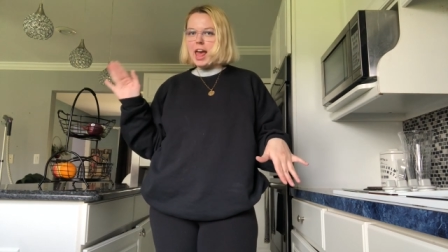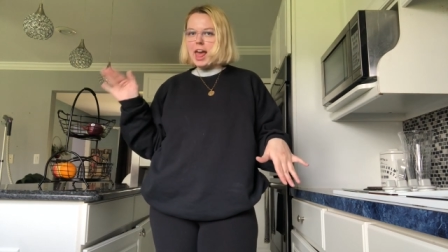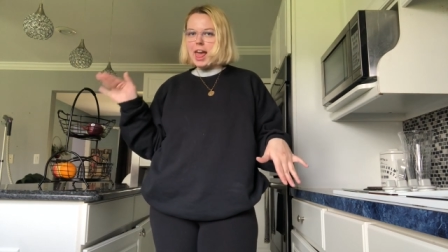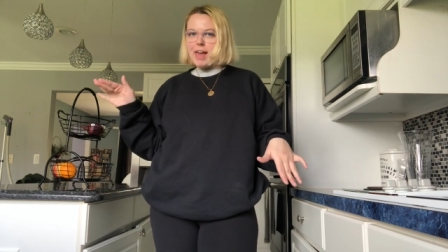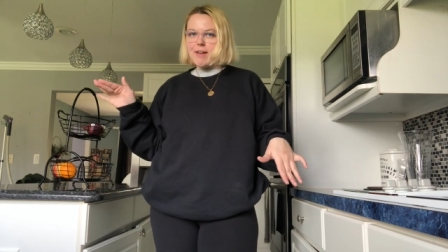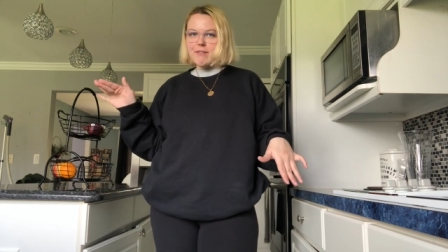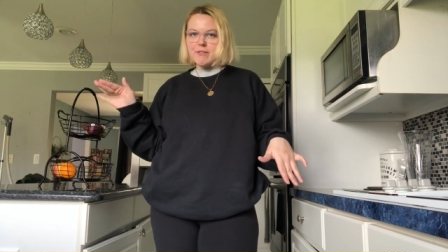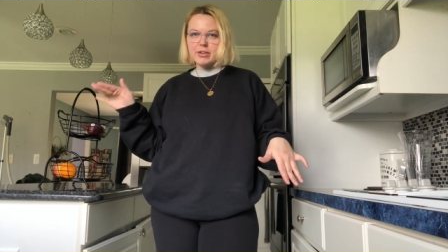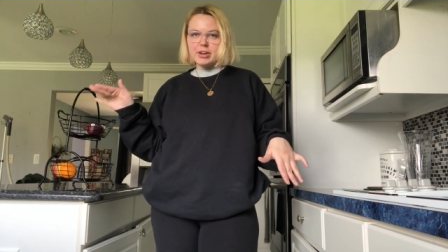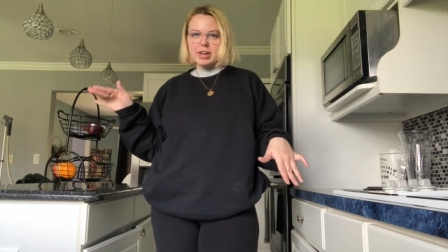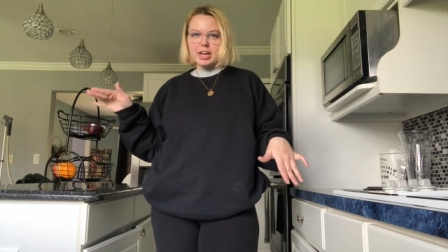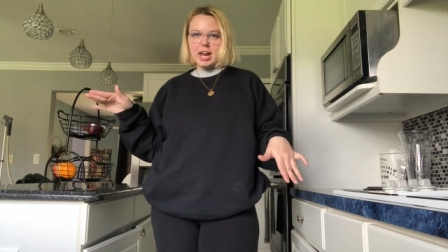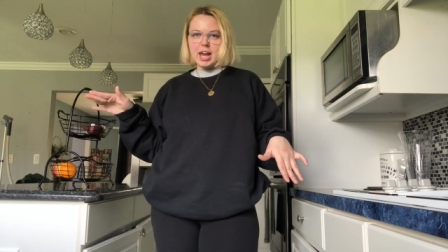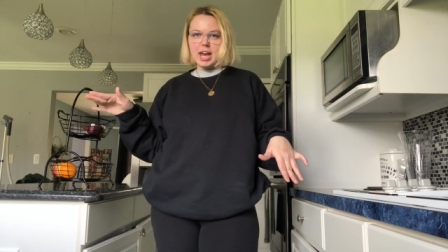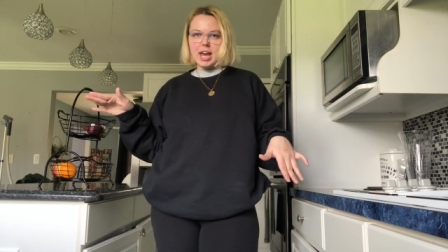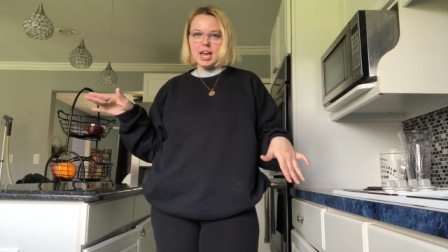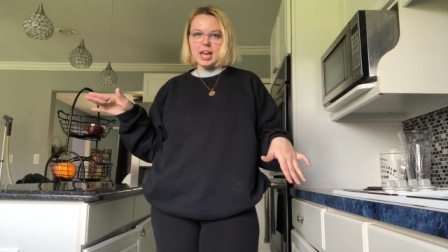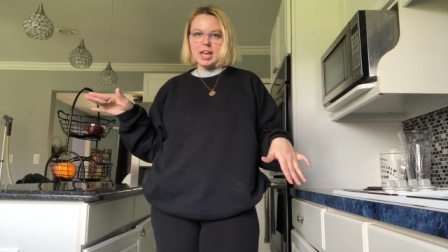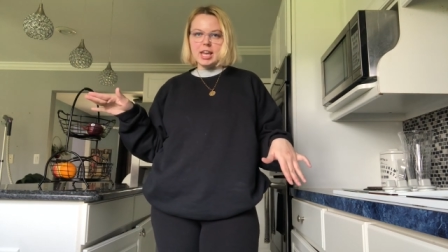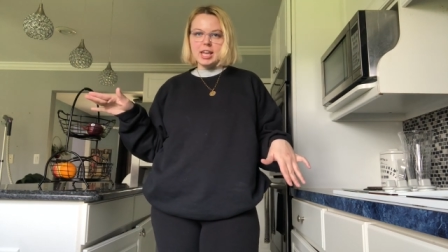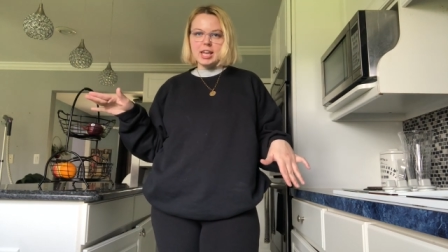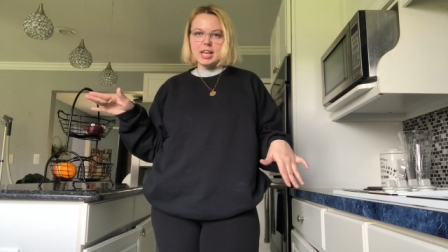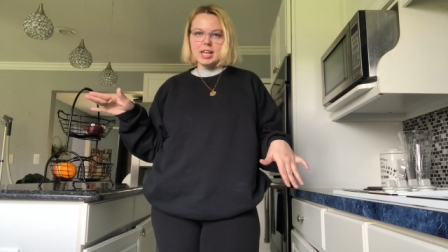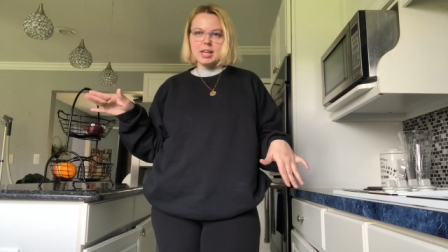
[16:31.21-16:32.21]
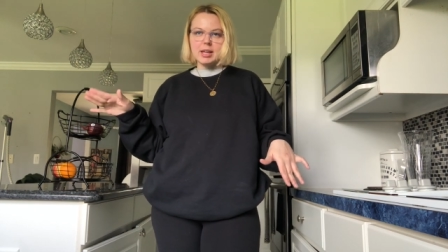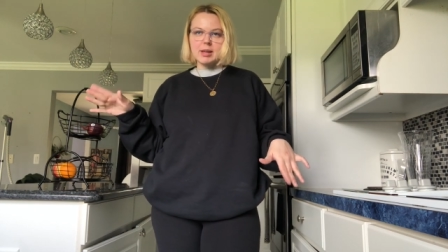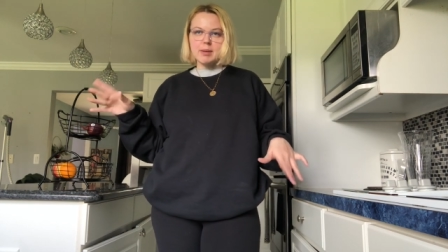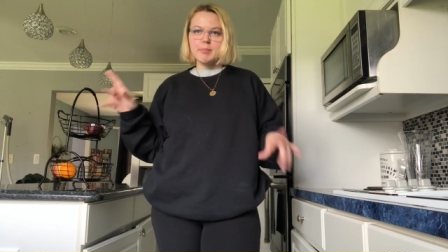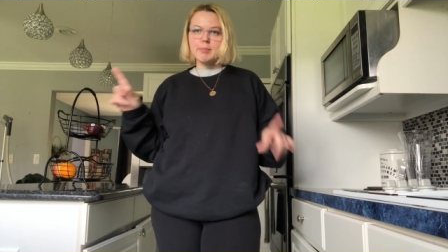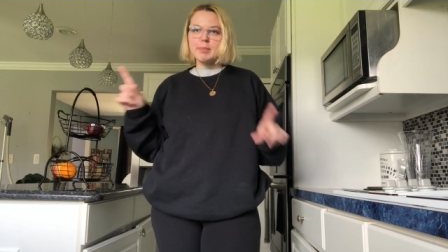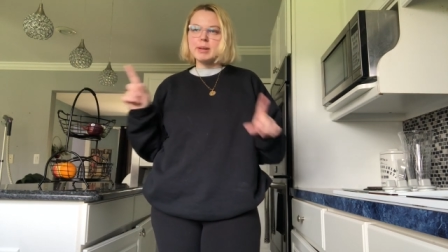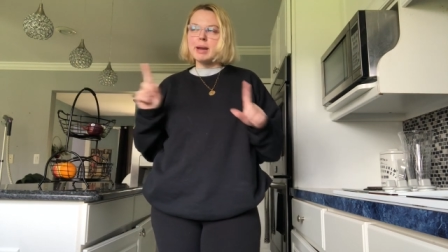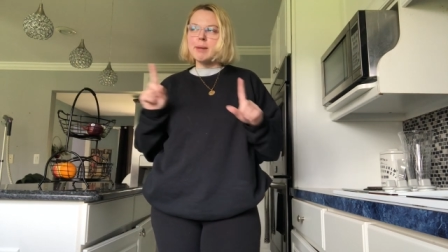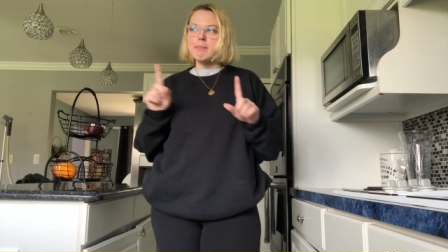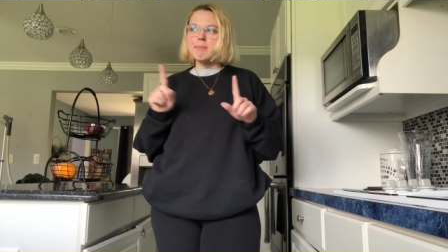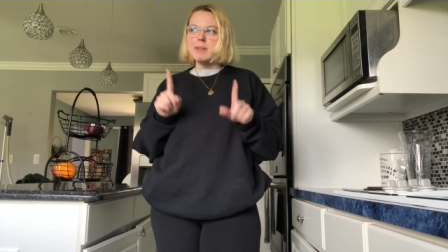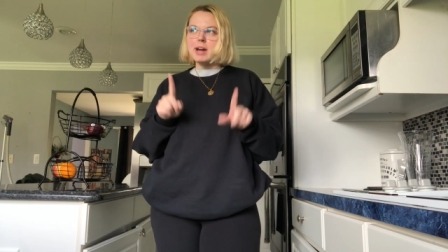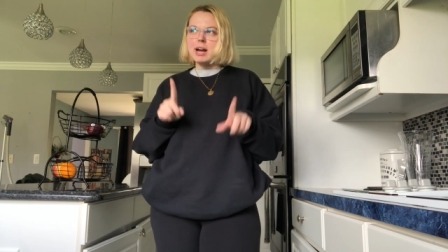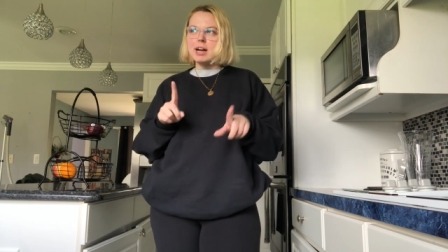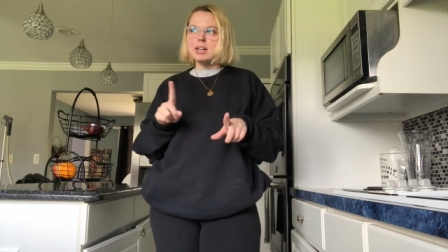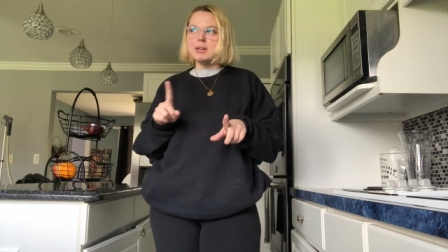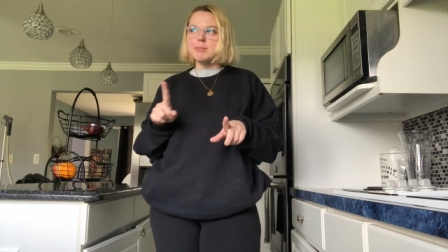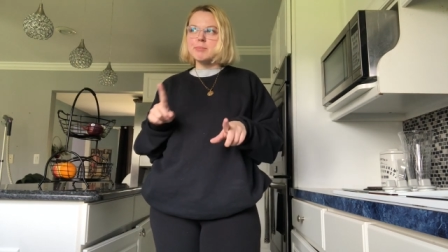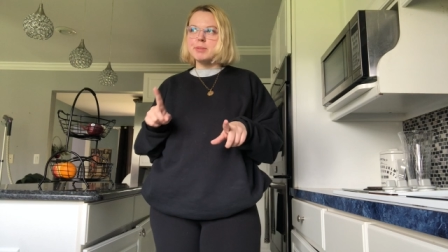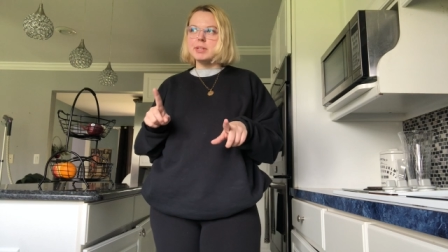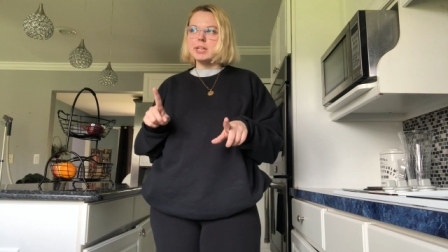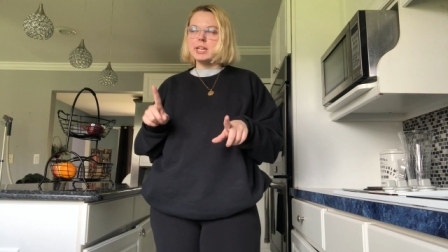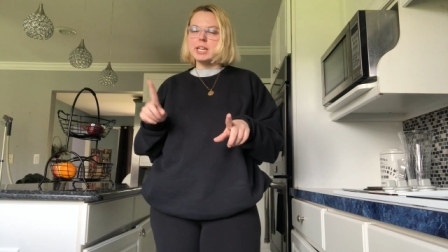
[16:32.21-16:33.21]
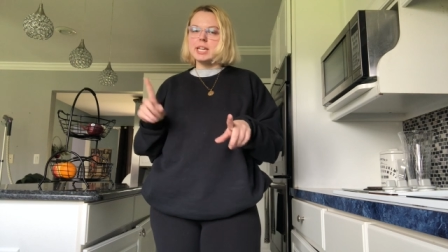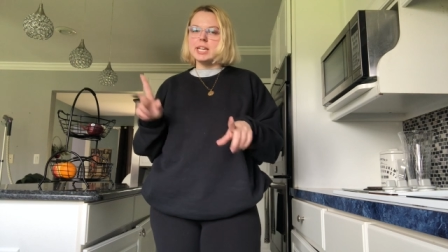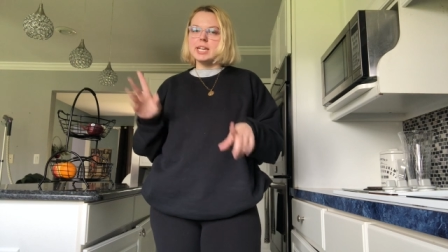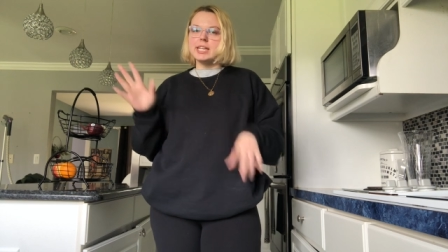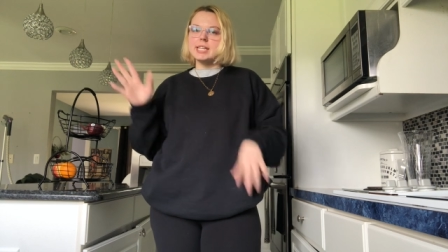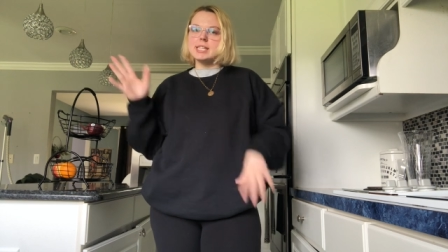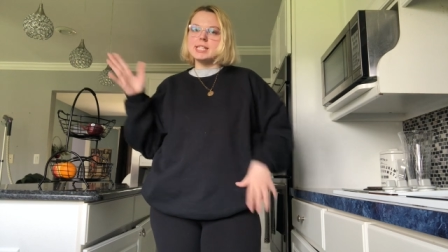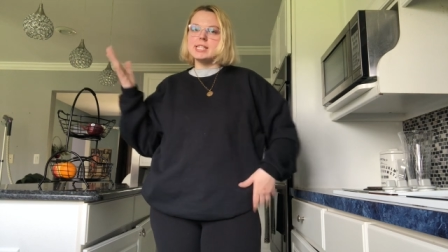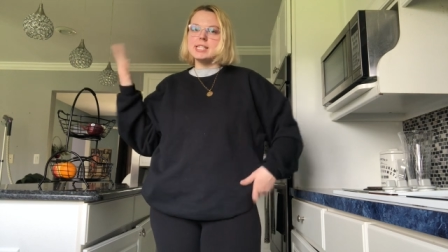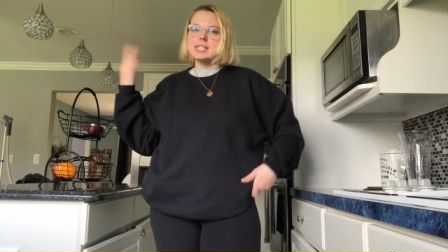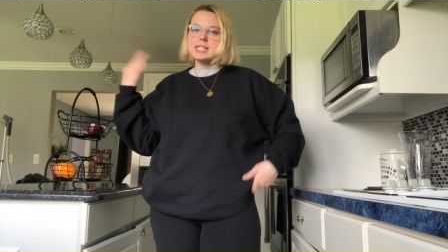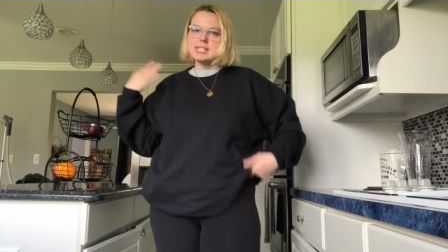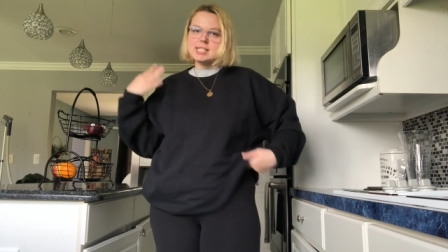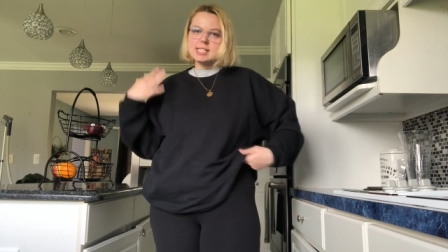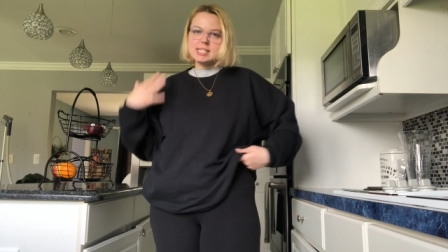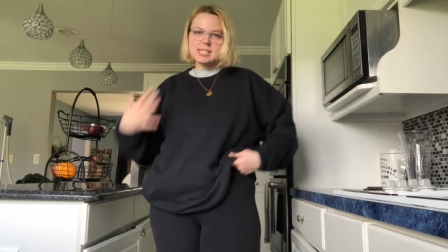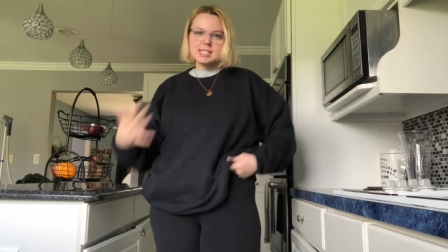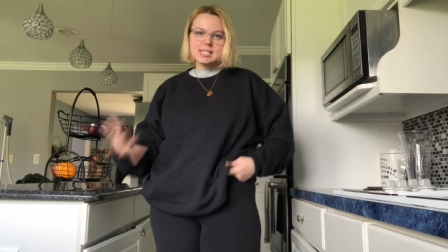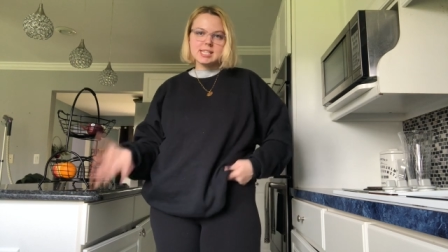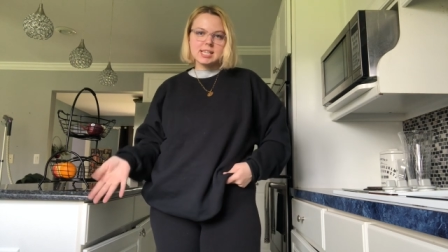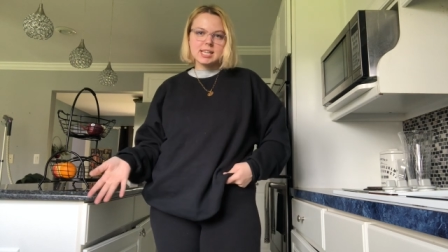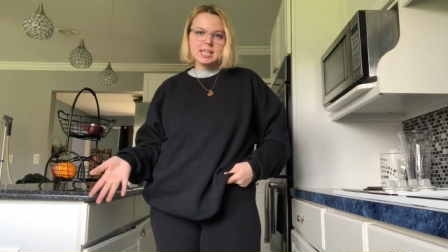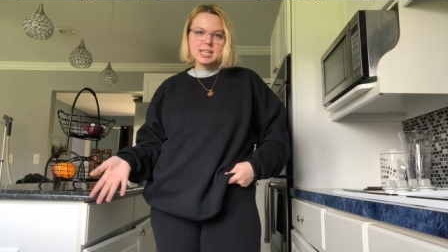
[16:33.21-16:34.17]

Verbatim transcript: every day. But I'm not complaining because this is,